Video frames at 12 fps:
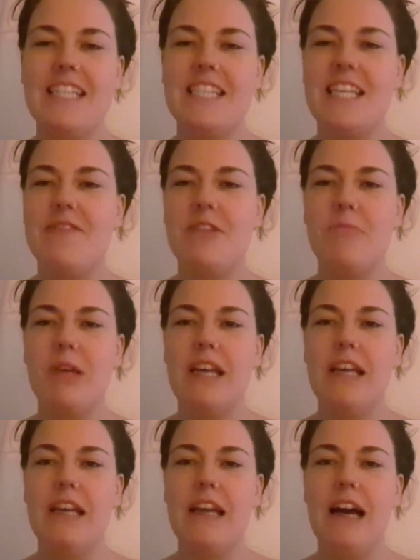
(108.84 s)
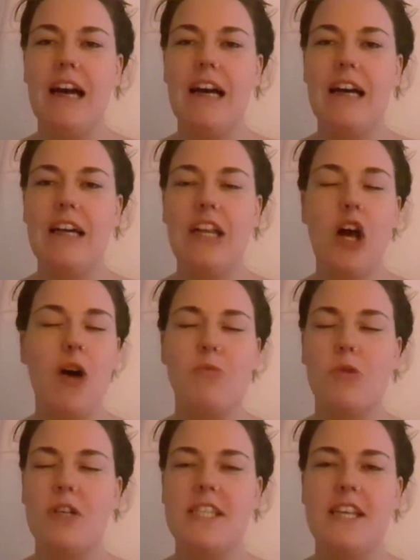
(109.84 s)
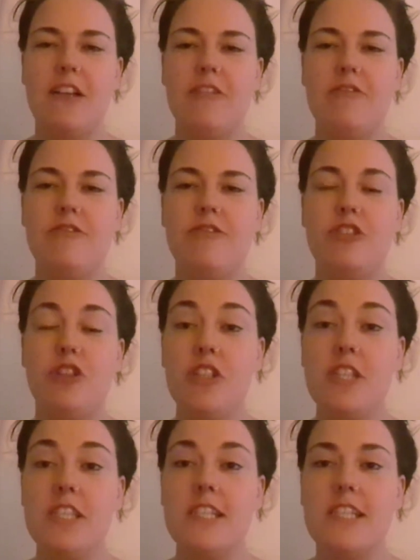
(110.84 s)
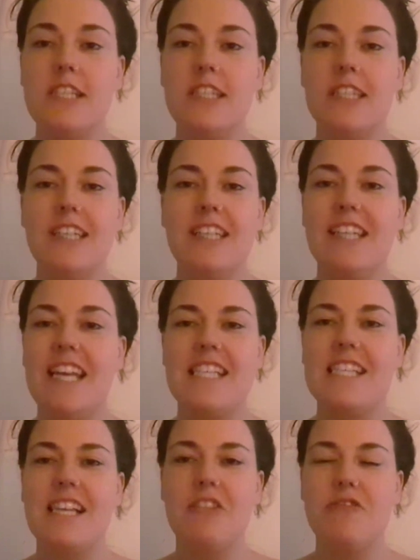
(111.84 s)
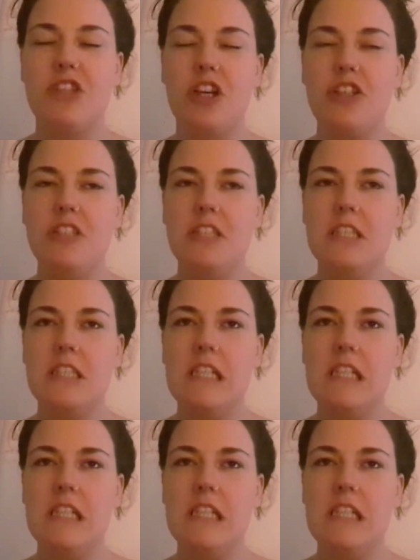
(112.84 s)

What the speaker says: It's given me a lot more self-trust, less self-doubt.